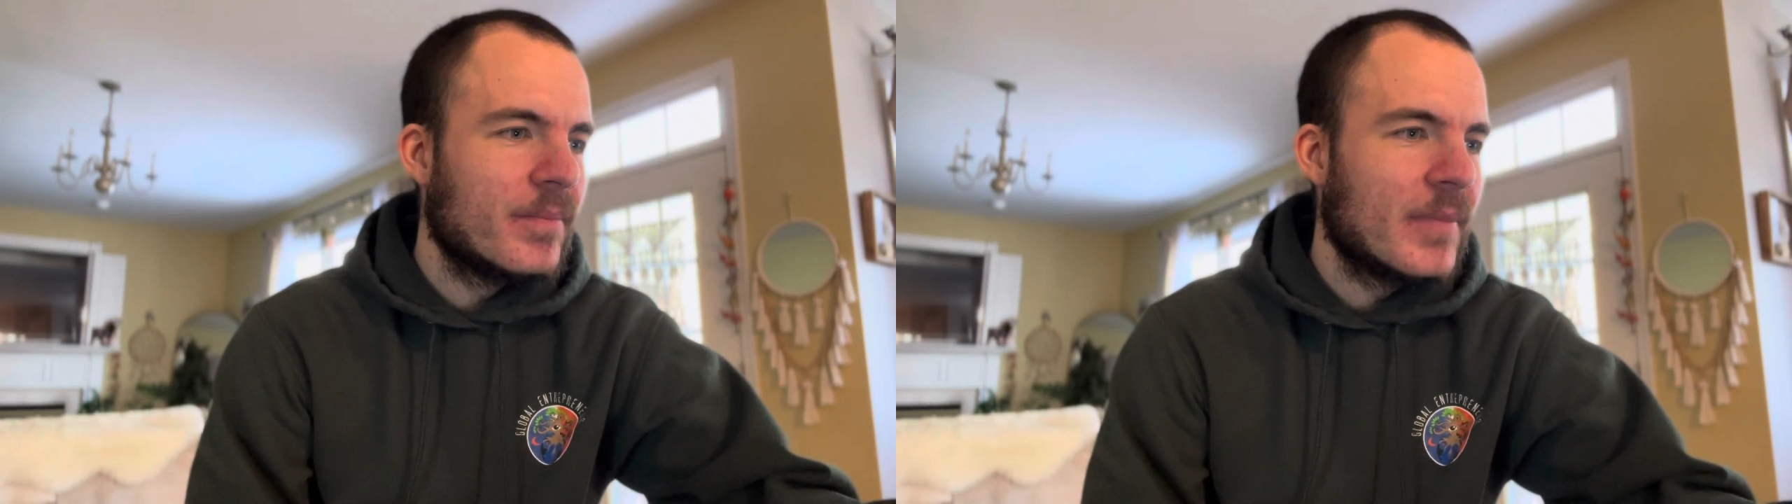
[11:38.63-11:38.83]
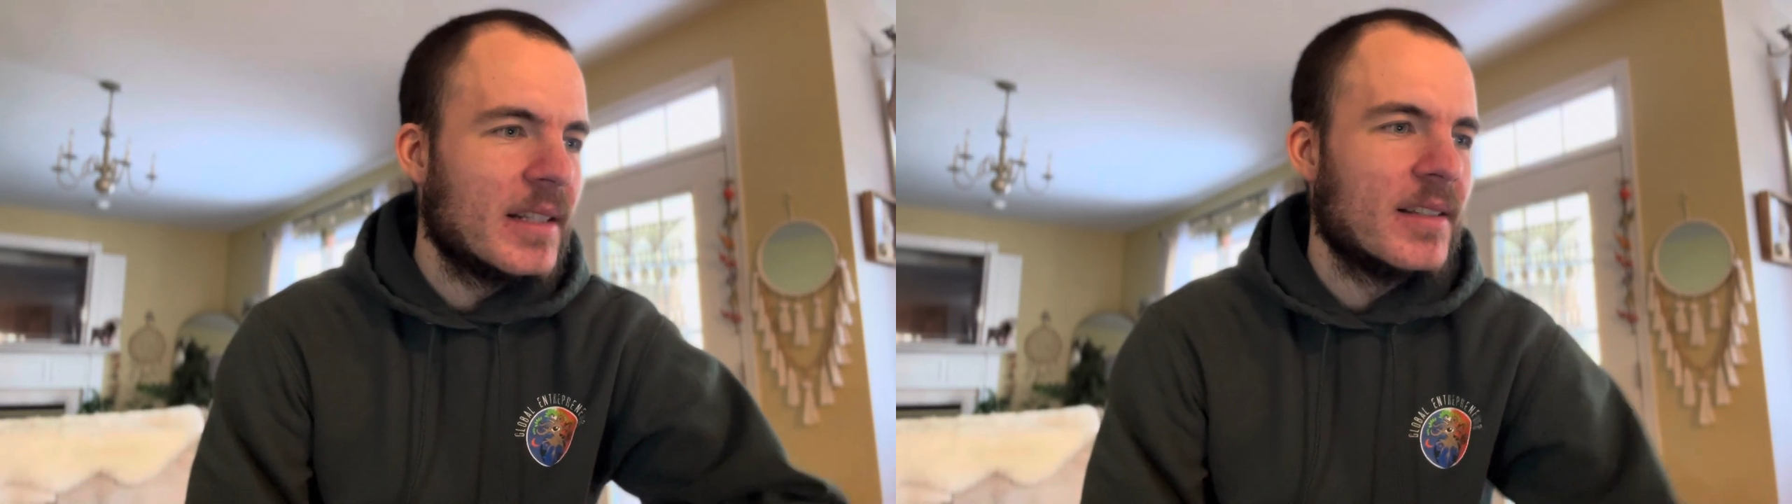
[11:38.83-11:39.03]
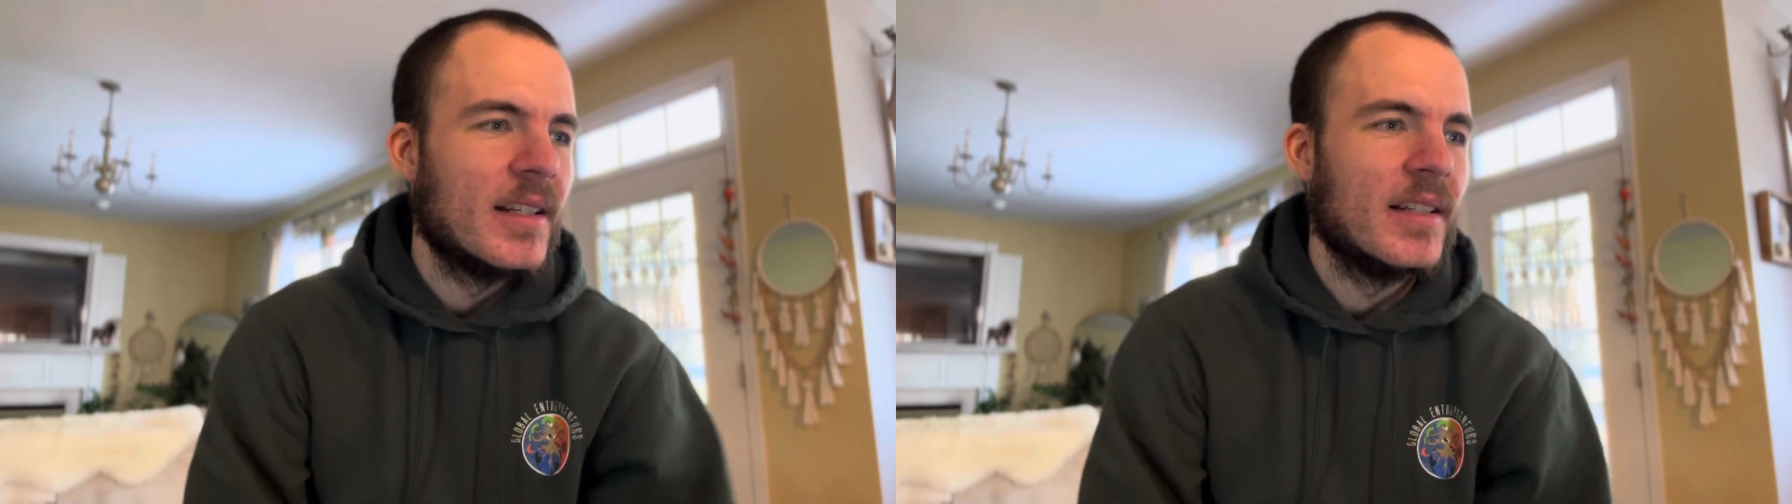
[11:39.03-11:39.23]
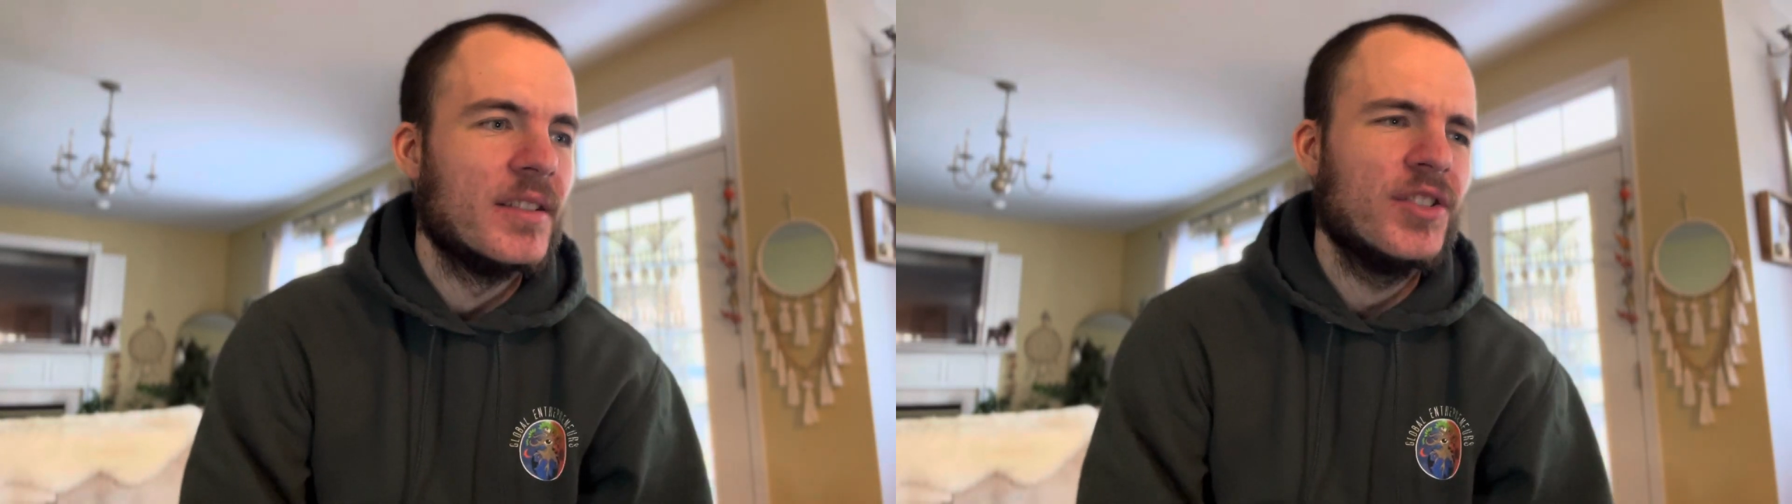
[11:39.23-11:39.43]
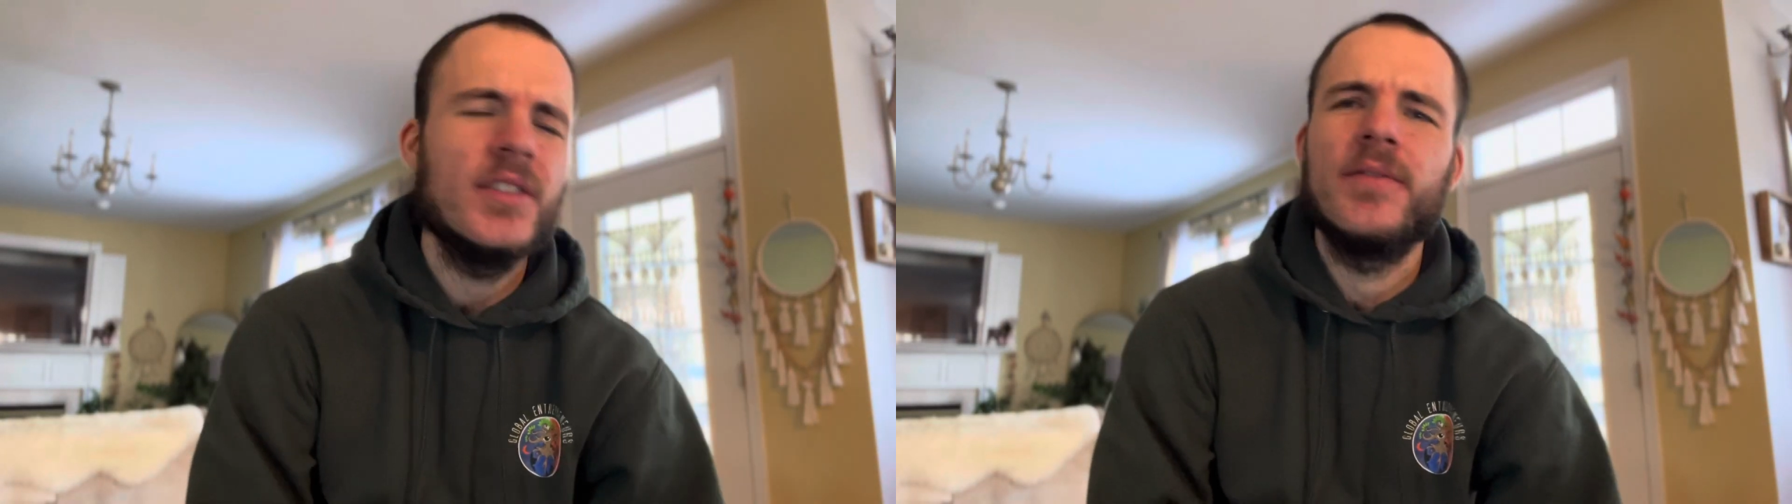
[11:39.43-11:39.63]
that says,
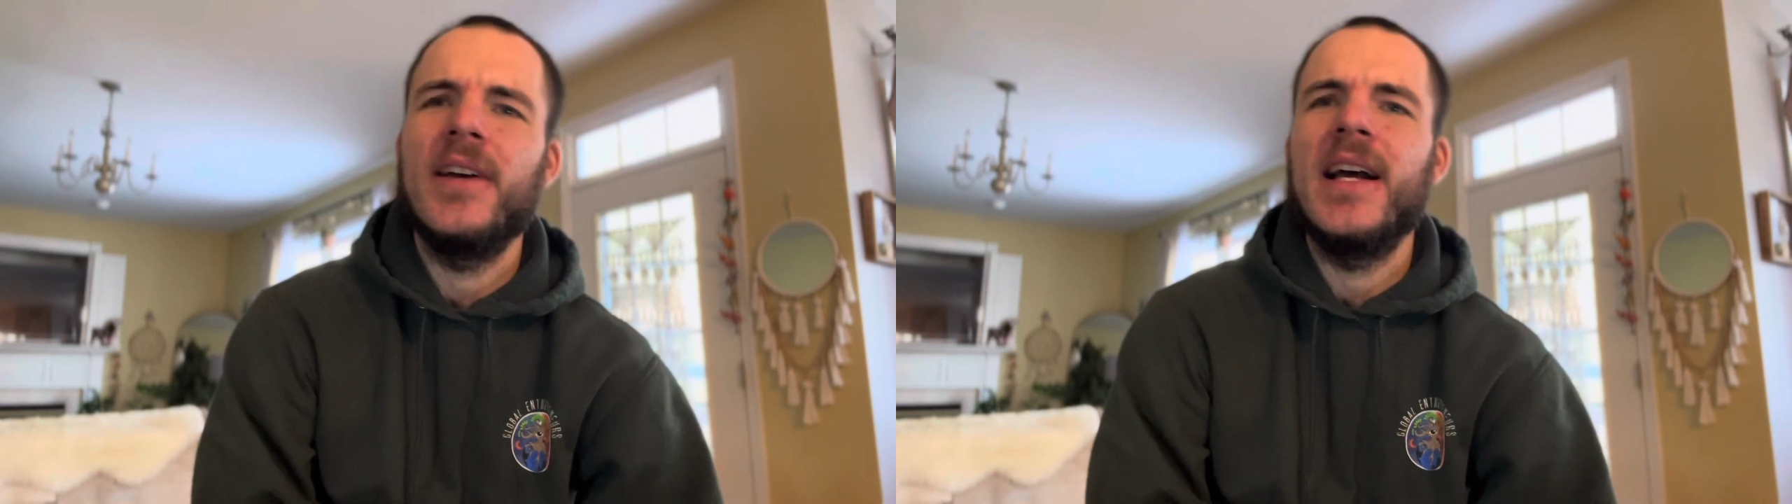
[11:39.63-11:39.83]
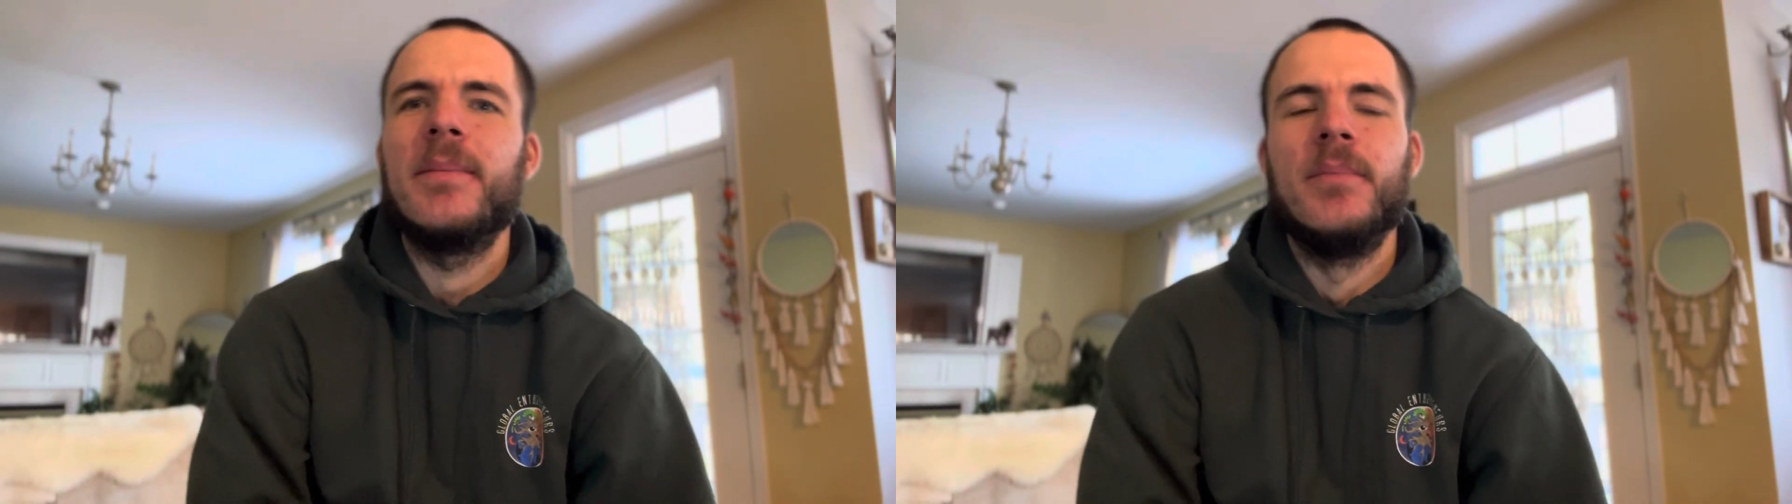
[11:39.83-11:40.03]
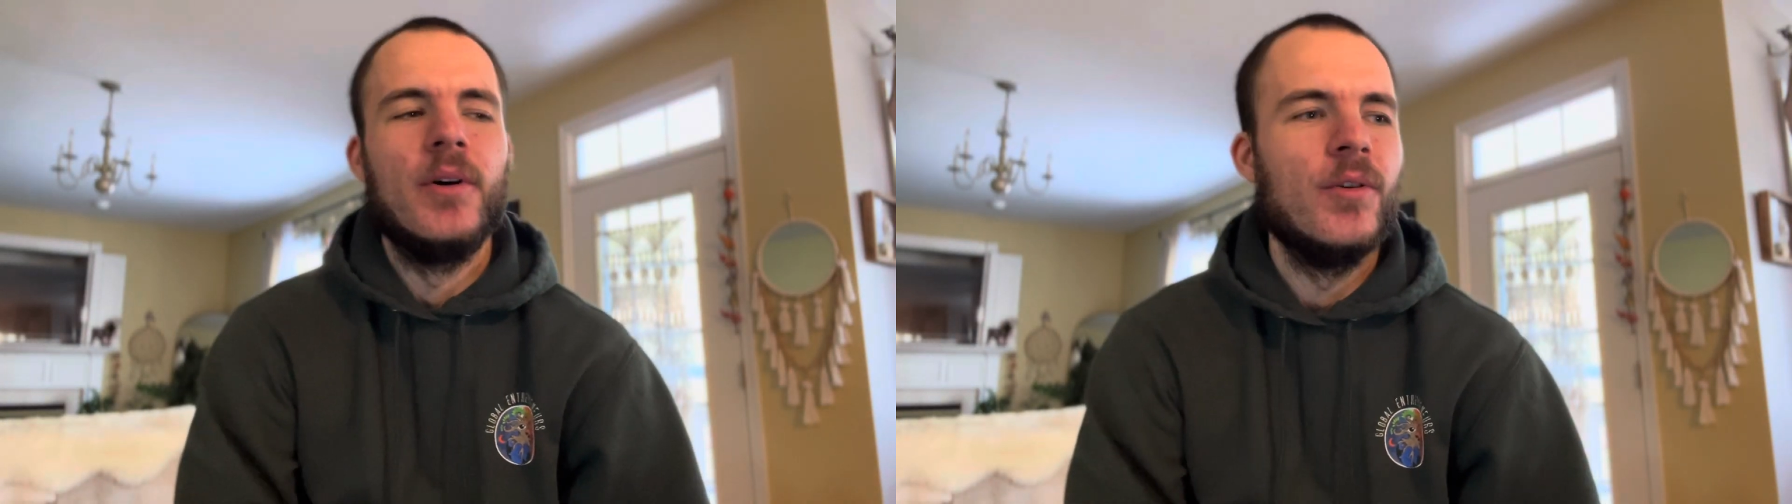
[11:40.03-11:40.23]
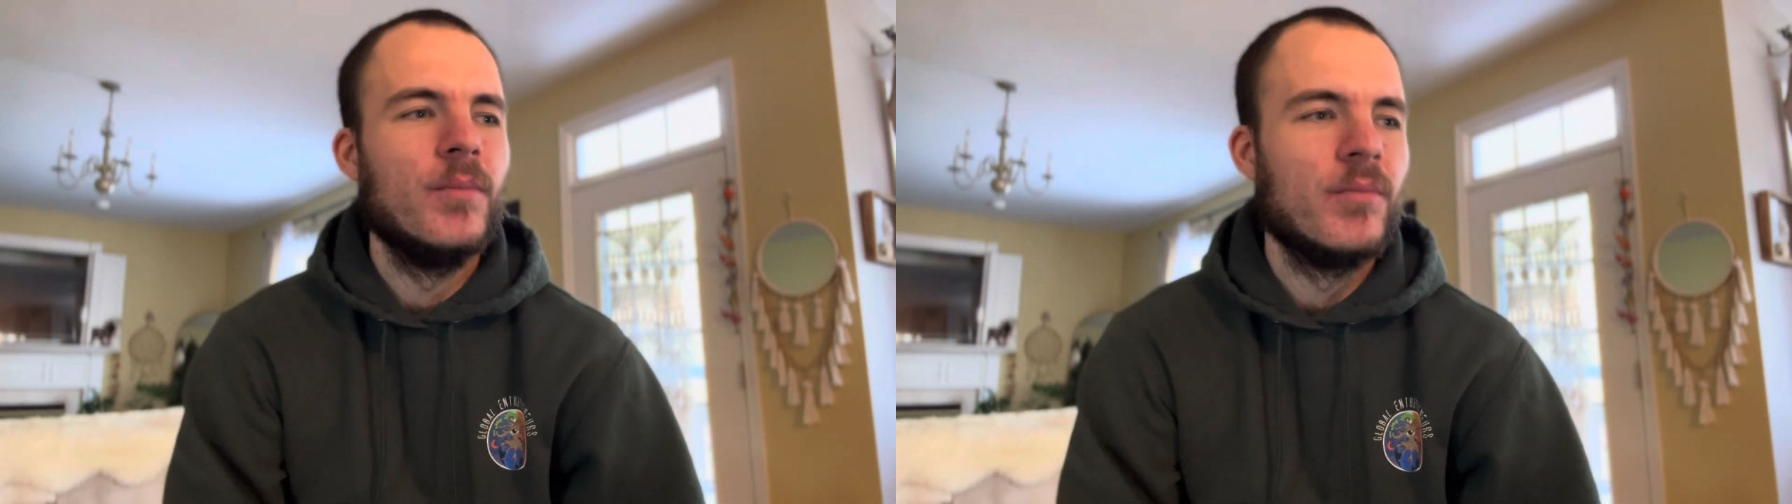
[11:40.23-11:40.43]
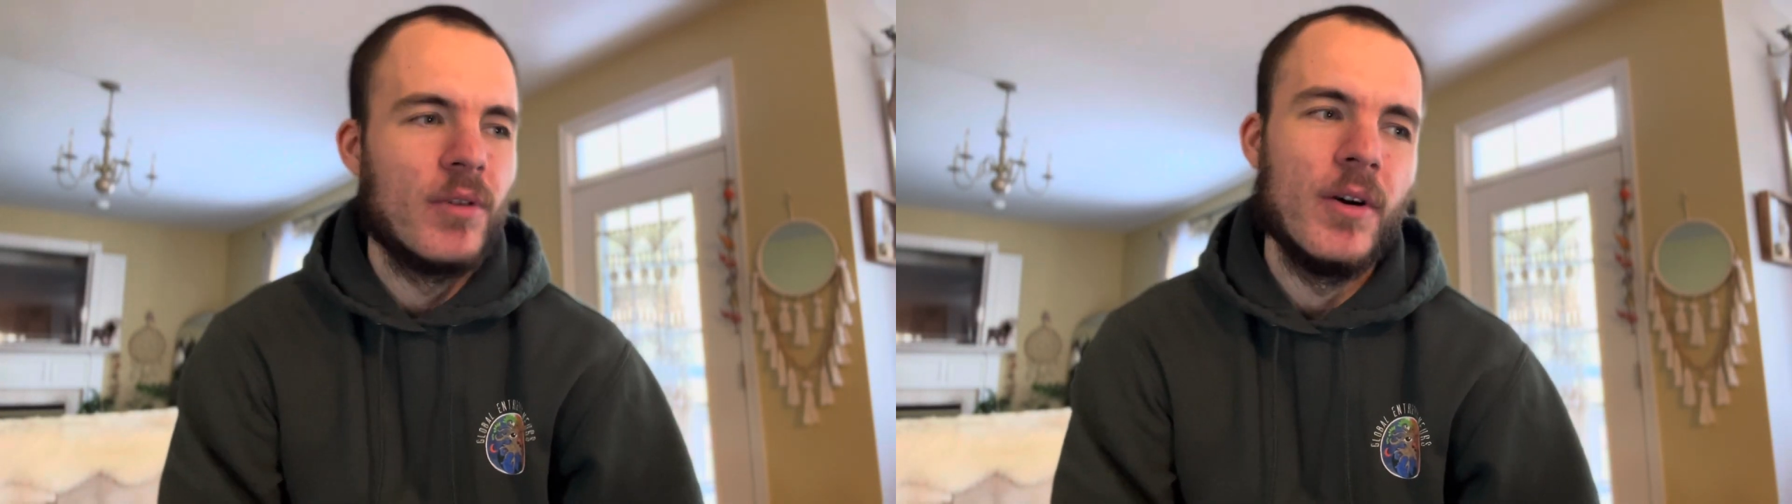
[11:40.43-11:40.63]
just fap,
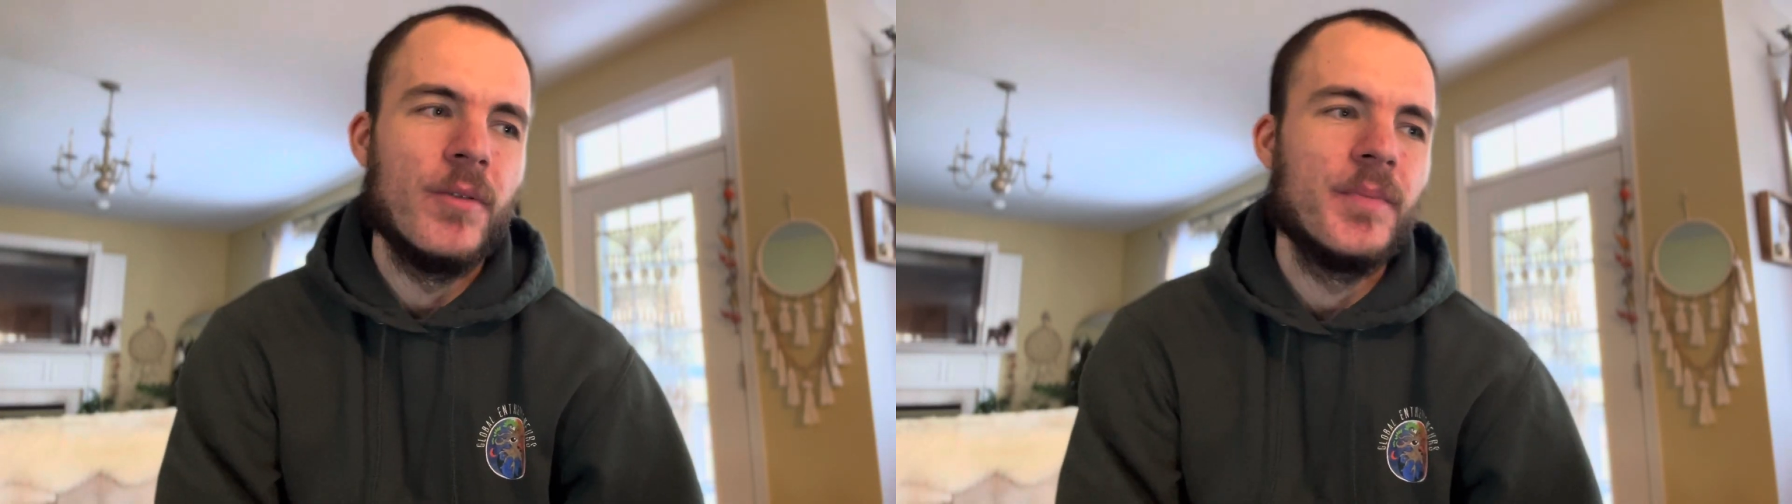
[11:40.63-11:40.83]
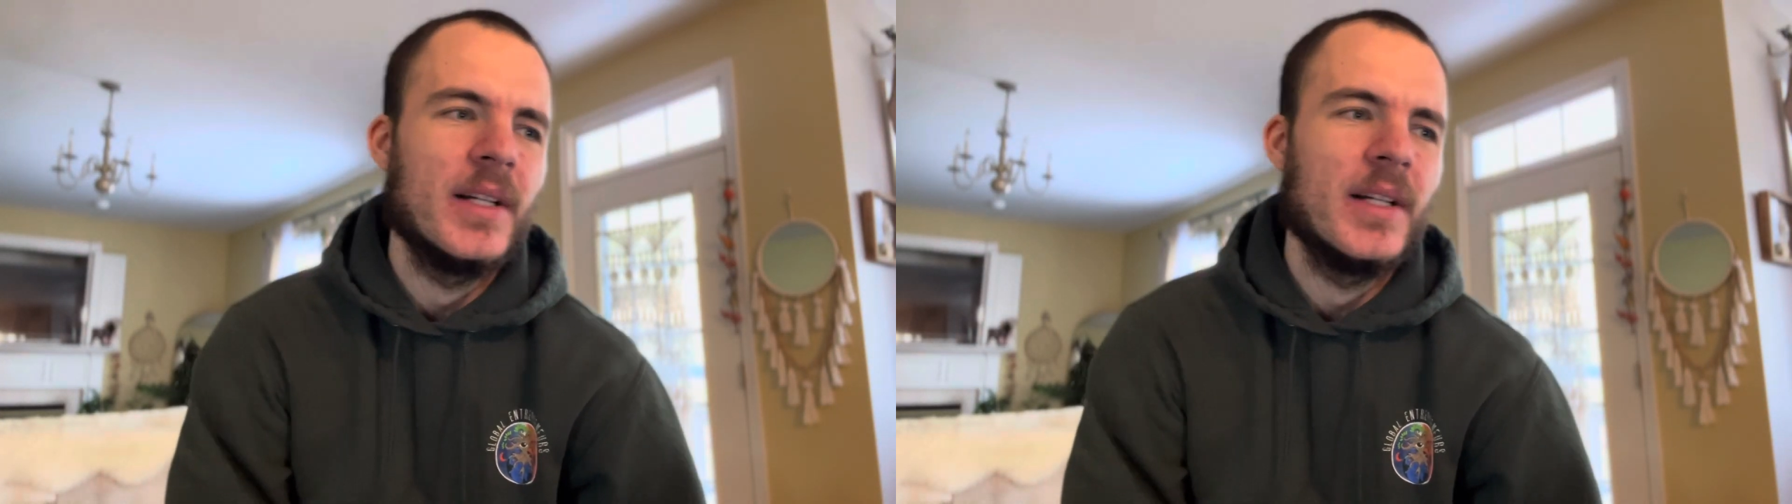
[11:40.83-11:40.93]
bro.